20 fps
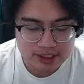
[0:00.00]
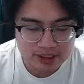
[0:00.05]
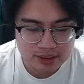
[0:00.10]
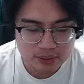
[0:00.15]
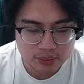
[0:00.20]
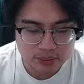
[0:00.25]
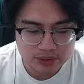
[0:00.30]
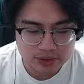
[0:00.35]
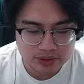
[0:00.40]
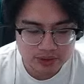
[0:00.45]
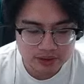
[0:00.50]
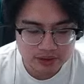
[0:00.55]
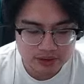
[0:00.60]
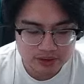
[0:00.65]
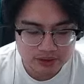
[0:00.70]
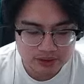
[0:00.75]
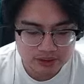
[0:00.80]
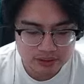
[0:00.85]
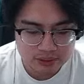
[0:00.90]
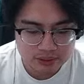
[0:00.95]
with
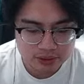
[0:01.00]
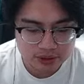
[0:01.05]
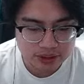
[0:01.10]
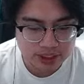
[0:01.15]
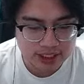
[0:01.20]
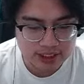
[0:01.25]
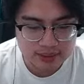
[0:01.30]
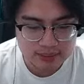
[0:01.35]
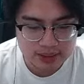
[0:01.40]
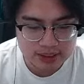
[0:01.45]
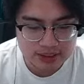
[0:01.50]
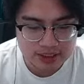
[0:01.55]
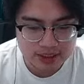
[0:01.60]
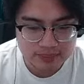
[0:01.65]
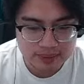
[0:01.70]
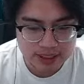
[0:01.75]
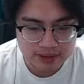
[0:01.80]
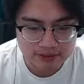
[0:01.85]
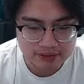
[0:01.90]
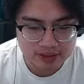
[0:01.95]
your enemy team
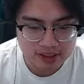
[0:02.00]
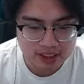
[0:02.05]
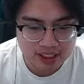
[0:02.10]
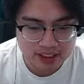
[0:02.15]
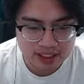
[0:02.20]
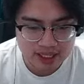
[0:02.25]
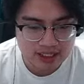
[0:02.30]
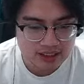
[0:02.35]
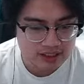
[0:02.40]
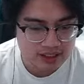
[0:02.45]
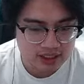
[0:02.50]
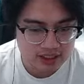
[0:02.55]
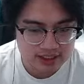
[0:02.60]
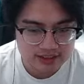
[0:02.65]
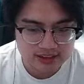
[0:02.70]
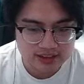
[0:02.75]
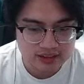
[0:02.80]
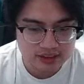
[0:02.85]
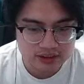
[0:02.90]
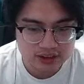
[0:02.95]
having like has
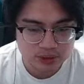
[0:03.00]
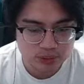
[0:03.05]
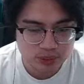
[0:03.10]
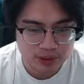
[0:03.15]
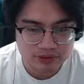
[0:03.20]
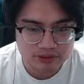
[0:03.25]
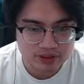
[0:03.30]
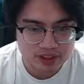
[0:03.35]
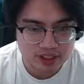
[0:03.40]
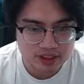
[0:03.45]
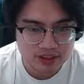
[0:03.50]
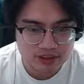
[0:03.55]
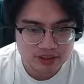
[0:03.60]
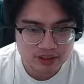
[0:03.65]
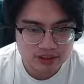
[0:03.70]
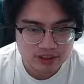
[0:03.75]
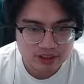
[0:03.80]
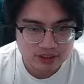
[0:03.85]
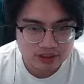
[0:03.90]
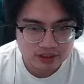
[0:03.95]
such wave clear,
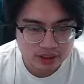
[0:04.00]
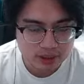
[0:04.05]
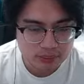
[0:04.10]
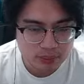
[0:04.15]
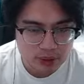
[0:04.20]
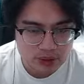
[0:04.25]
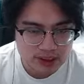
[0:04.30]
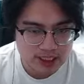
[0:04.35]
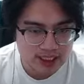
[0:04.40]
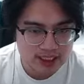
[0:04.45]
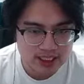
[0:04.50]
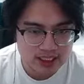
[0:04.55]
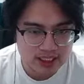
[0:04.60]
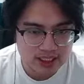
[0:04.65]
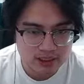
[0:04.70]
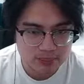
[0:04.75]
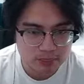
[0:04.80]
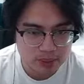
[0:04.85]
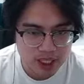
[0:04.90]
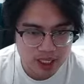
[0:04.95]
they're most likely
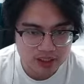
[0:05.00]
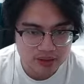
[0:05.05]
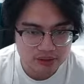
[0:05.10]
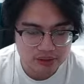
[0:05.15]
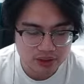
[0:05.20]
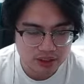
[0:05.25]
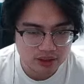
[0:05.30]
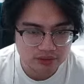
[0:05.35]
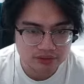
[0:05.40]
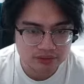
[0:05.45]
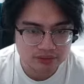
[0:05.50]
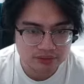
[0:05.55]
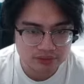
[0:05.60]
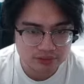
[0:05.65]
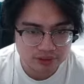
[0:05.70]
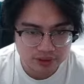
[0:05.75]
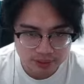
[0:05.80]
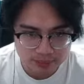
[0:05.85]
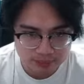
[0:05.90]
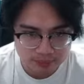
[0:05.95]
gonna block you off
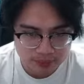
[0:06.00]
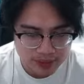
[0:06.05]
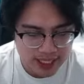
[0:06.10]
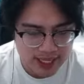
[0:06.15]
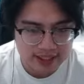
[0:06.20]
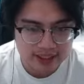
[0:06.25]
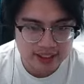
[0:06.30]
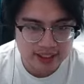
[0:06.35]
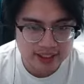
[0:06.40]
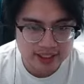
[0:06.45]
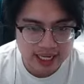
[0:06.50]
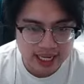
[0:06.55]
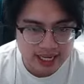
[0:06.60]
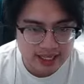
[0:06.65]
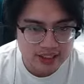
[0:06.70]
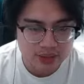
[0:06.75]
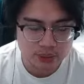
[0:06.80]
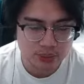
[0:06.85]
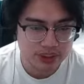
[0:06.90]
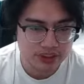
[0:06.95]
from ganking
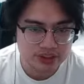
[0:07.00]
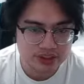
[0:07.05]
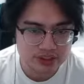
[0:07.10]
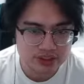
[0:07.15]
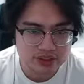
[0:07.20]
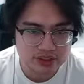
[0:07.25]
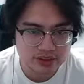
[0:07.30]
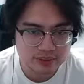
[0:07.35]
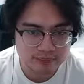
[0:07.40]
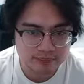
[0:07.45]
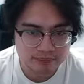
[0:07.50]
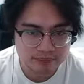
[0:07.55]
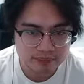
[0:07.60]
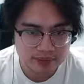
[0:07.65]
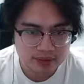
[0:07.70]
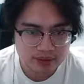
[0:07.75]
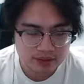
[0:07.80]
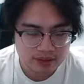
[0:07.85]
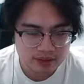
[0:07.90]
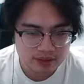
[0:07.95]
anyways.
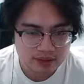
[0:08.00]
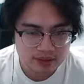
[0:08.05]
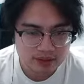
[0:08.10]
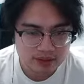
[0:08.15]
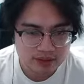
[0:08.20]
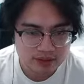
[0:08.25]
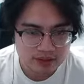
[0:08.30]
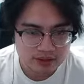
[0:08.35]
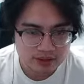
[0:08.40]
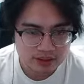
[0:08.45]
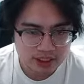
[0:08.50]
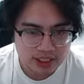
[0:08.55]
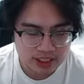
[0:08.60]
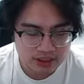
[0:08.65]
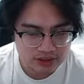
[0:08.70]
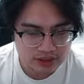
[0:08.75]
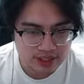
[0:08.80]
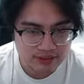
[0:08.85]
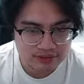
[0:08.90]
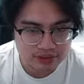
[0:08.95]

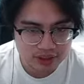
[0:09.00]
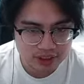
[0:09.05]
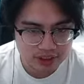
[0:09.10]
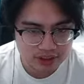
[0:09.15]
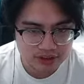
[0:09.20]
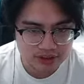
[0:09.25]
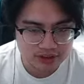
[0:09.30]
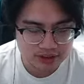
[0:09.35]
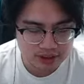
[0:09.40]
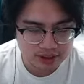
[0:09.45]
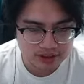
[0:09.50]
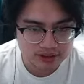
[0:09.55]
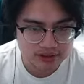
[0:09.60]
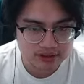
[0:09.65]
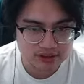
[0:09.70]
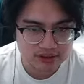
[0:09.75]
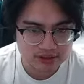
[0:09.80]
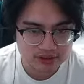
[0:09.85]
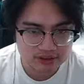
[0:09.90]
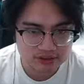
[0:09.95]
And you have to hit your
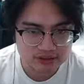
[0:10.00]
stuns.